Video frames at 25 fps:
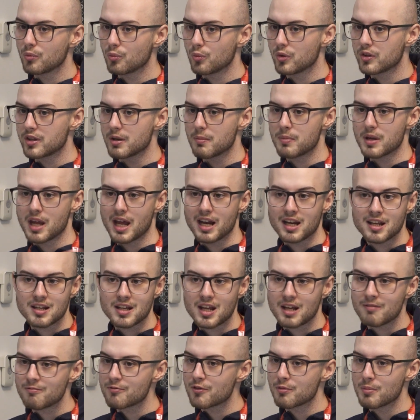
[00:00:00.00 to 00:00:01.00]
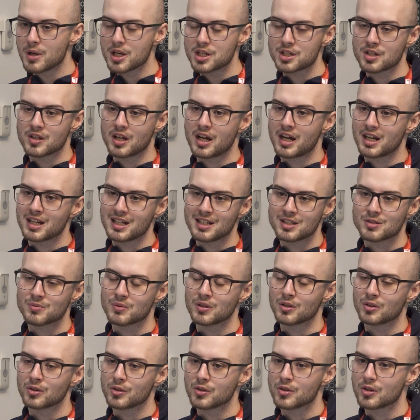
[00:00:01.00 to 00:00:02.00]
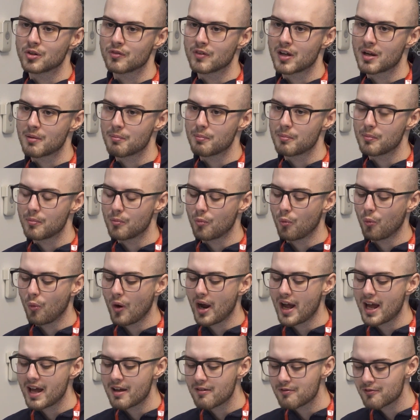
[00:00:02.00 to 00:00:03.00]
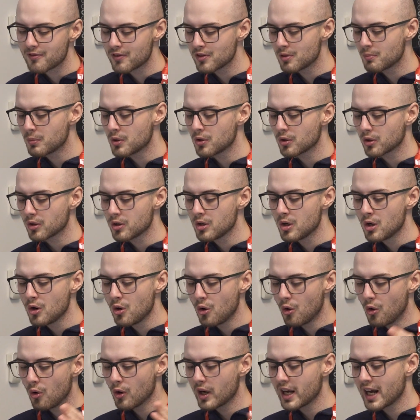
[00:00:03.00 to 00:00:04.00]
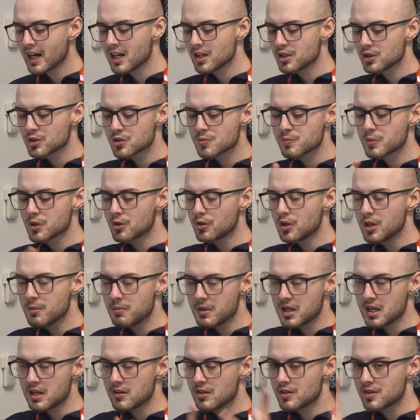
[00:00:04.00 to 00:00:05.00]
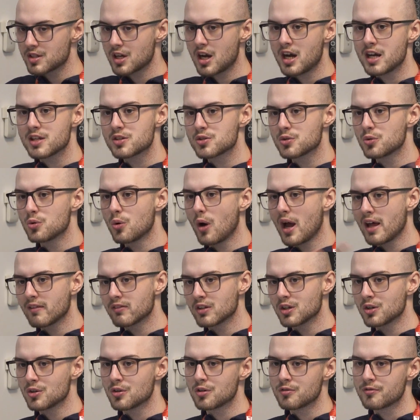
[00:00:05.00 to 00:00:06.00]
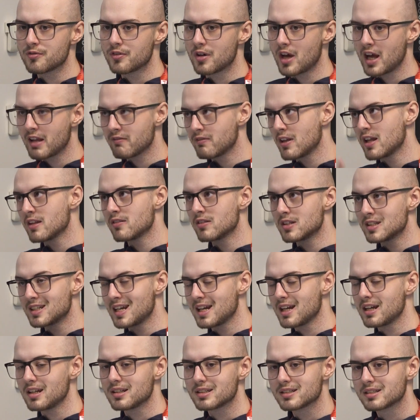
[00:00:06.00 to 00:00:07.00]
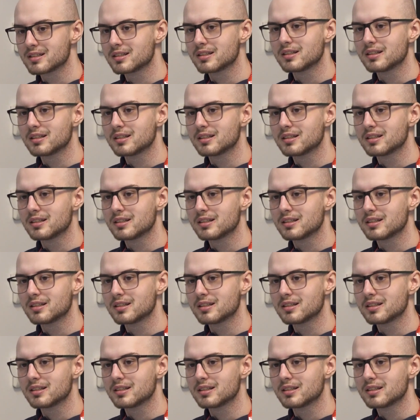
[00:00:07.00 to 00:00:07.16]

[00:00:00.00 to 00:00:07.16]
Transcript: Would there be any information that I need to include on that where for the book, or can it just purely be the title and the author and then the date?